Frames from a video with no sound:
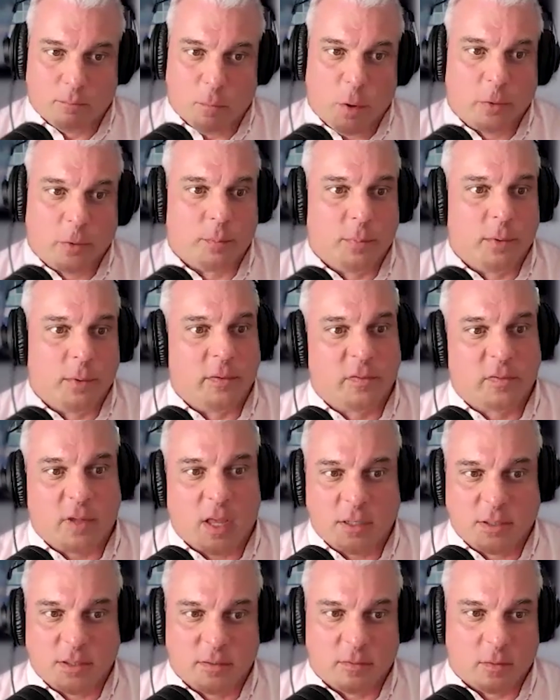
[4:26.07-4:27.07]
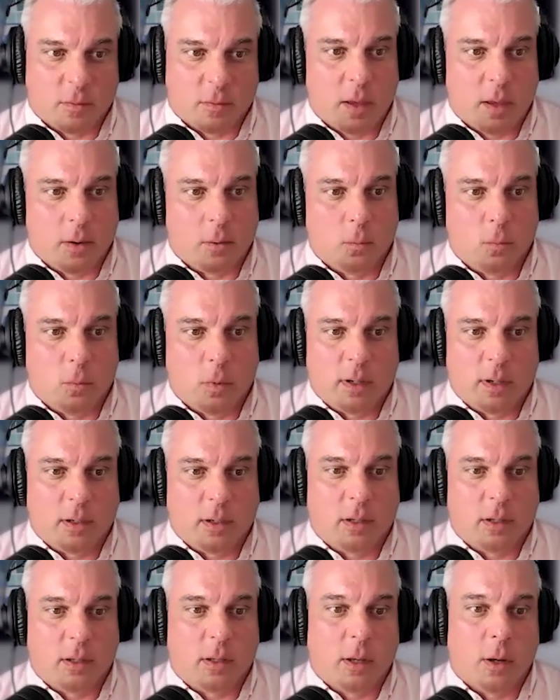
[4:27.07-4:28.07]
multiple discussions around what
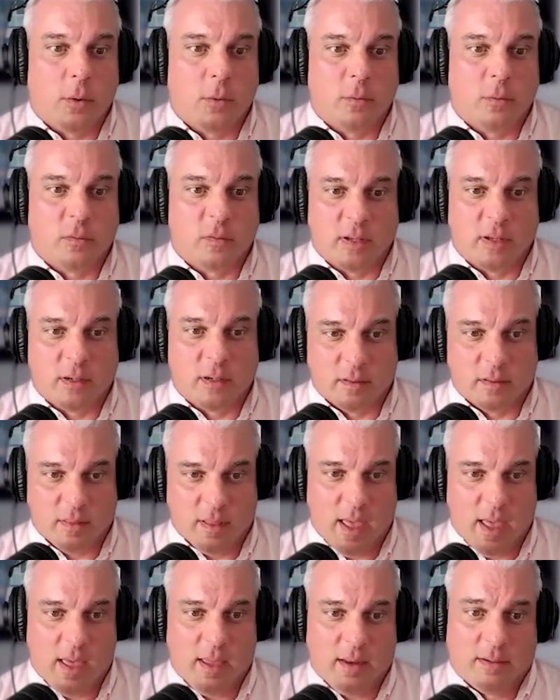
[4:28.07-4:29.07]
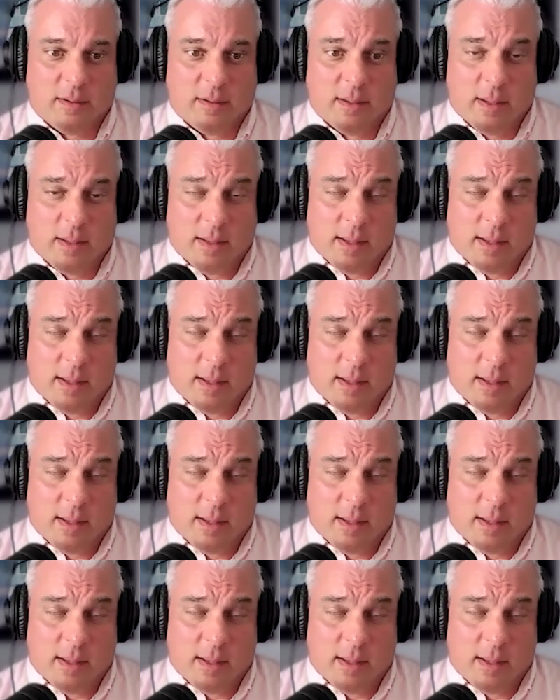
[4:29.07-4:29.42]
goes into that.